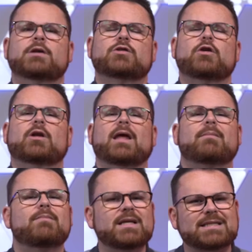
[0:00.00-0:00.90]
So you're like
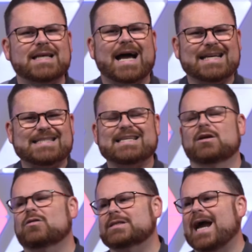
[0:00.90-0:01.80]
mid-size
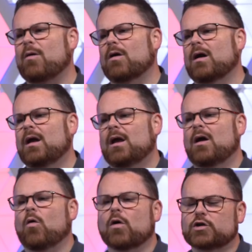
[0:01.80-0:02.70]
single tower
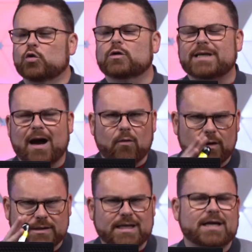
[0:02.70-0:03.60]
or dual
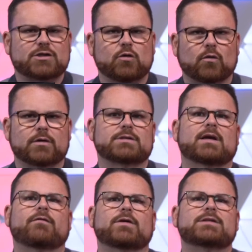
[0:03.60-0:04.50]
tower size coolers,
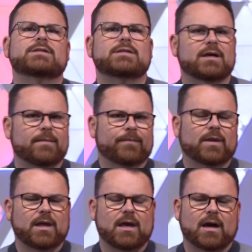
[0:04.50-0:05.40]
like for instance, the,
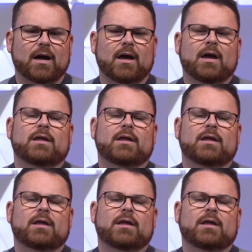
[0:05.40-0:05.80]
the the, uh,